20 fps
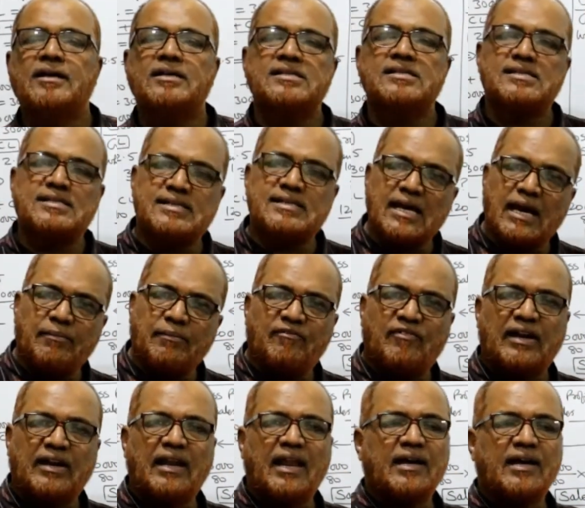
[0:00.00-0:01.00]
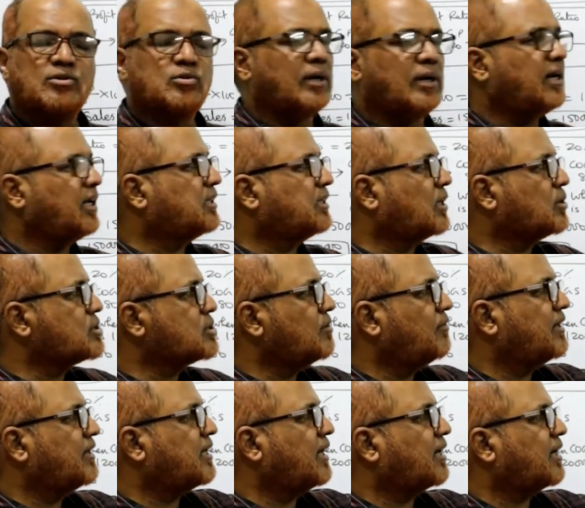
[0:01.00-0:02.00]
Same 1 lakh 20,000
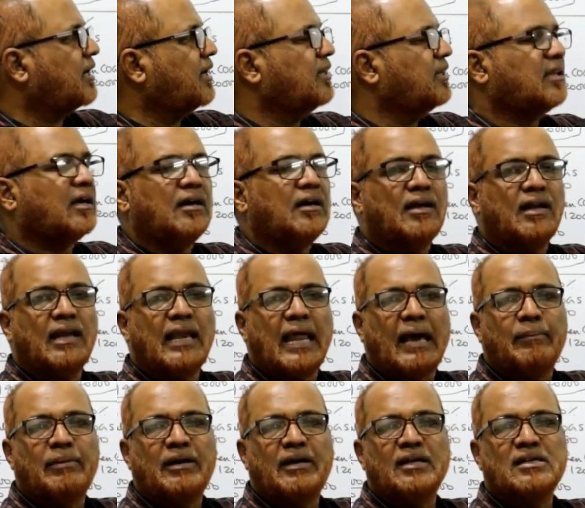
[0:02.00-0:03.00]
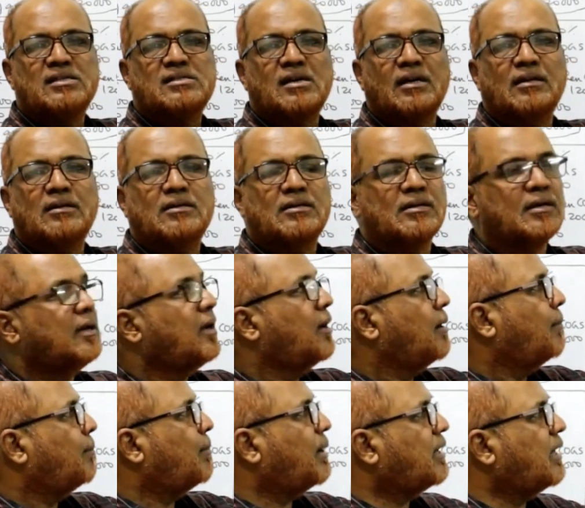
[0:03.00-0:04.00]
we take it in the liability side.
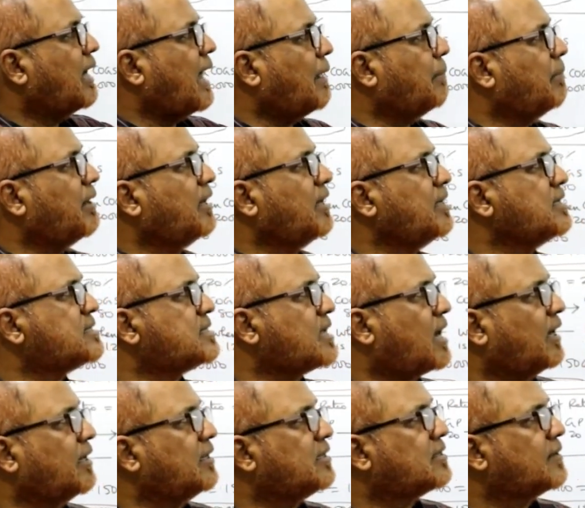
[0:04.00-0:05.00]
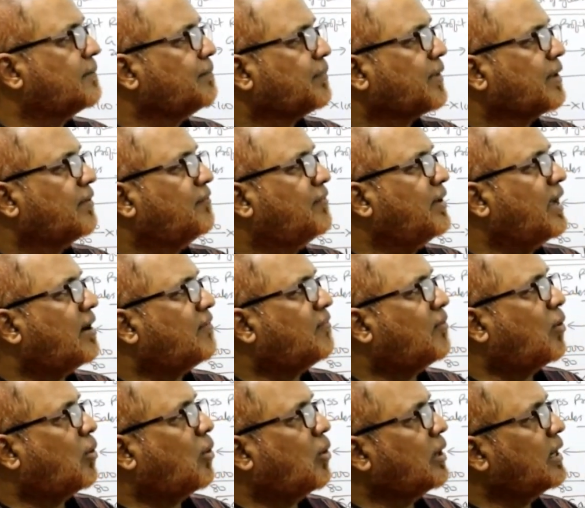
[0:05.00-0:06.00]
But liability side we
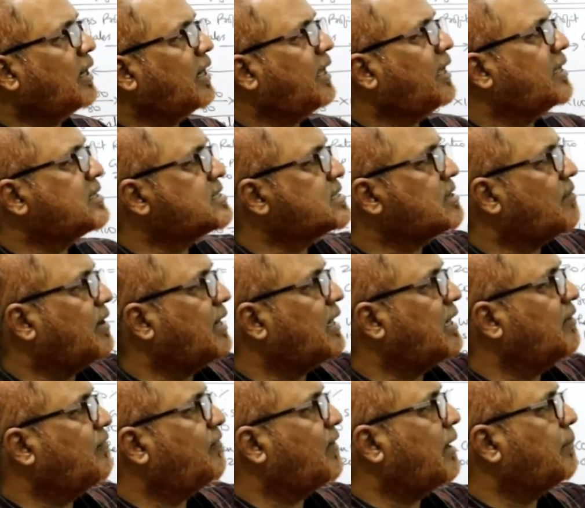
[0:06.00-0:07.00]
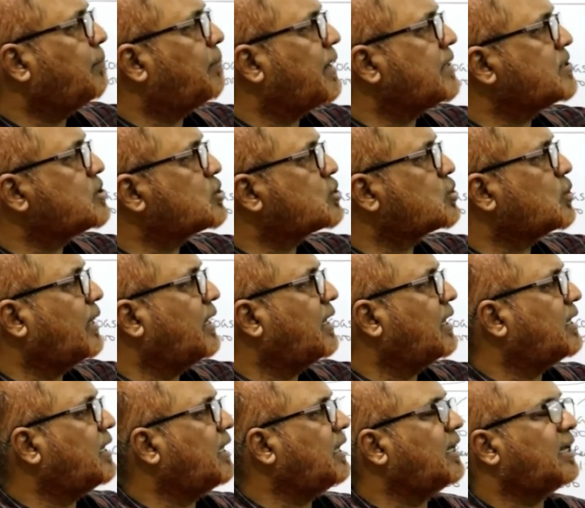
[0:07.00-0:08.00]
have only 75 plus
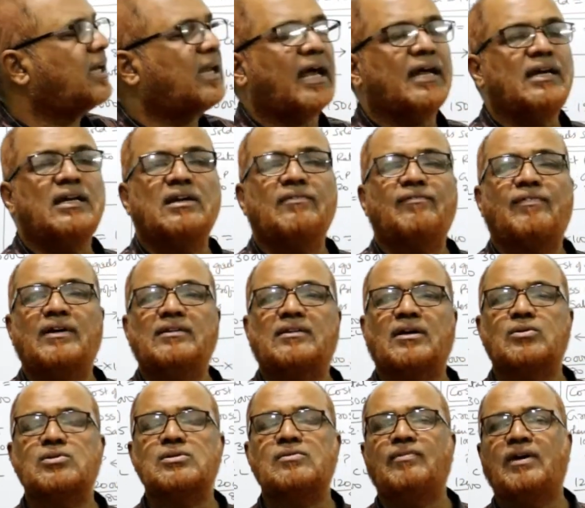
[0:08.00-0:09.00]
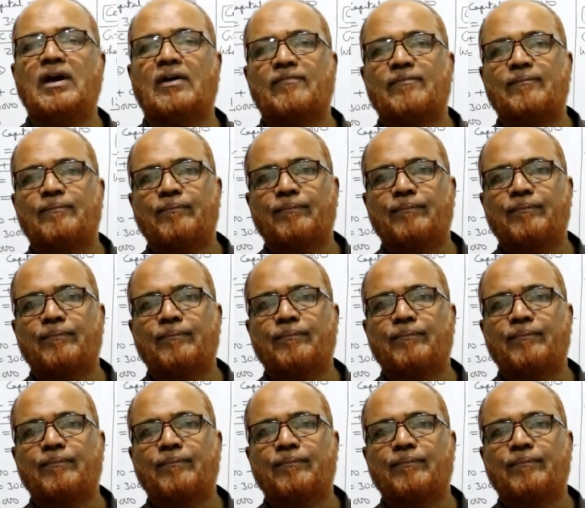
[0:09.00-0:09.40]
20 95,000 we have